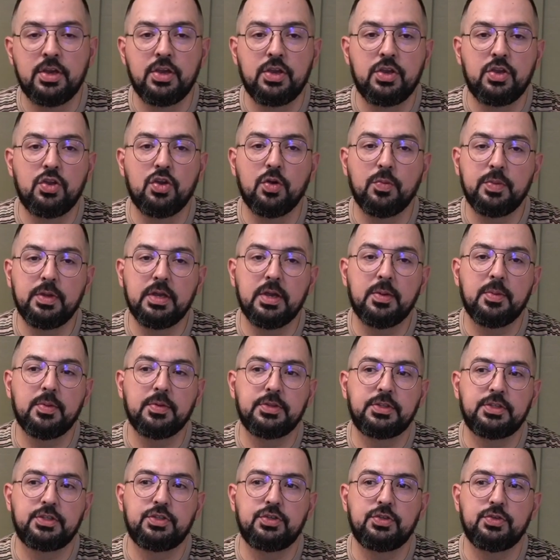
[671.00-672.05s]
you'll be able
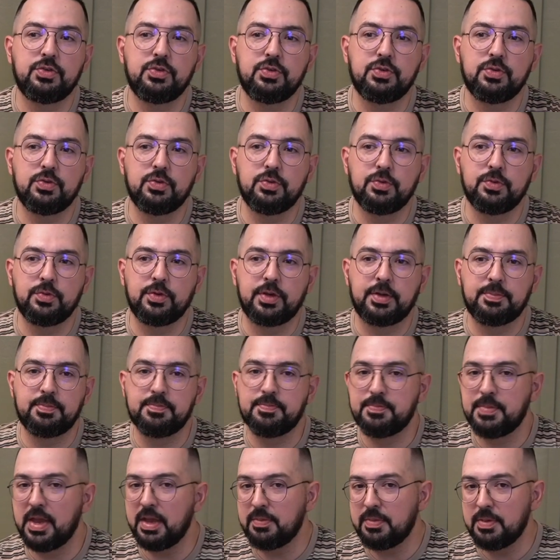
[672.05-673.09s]
to
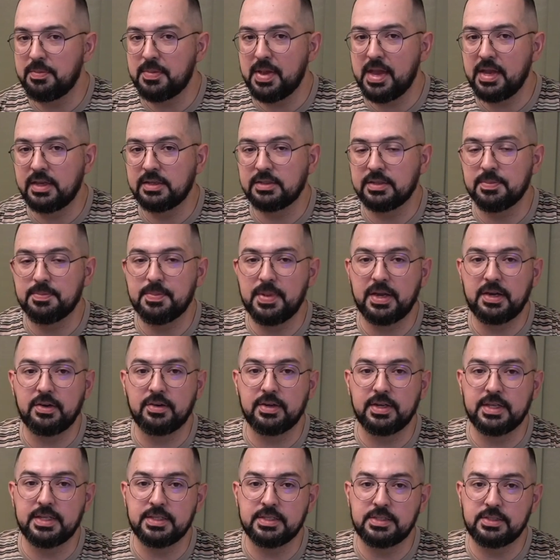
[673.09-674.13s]
maybe make some
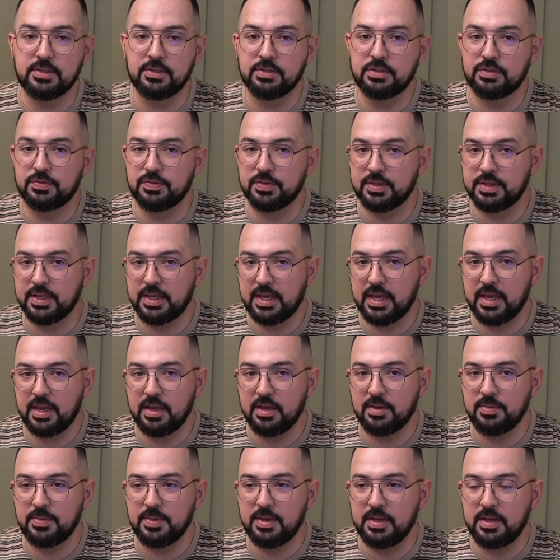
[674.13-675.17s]
better inserts for the
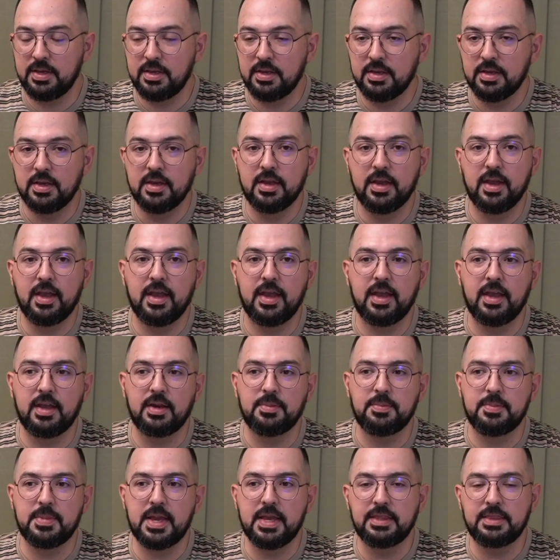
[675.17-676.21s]
KME
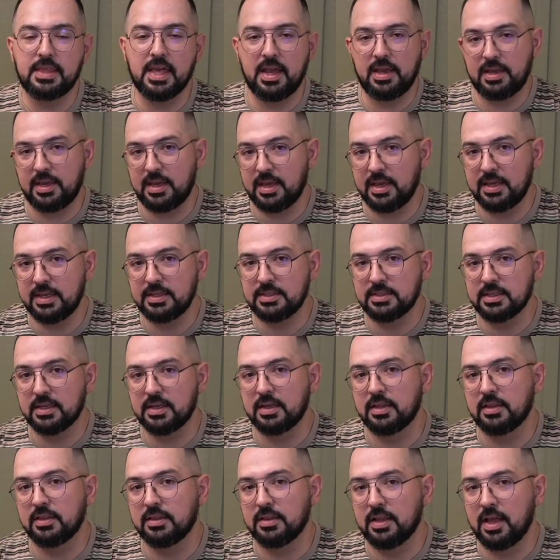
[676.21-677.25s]
and make that case a
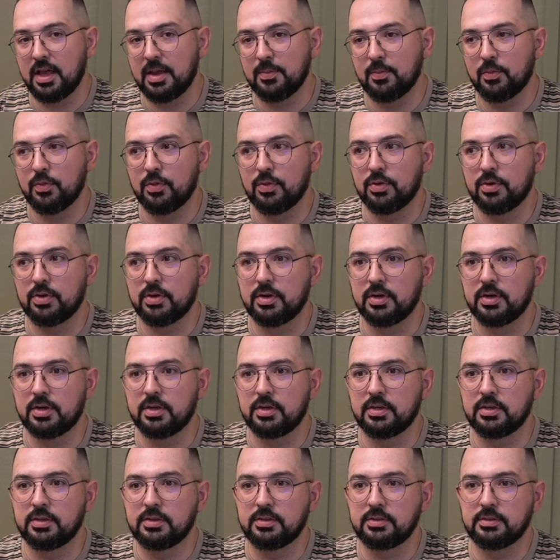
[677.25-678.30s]
lot more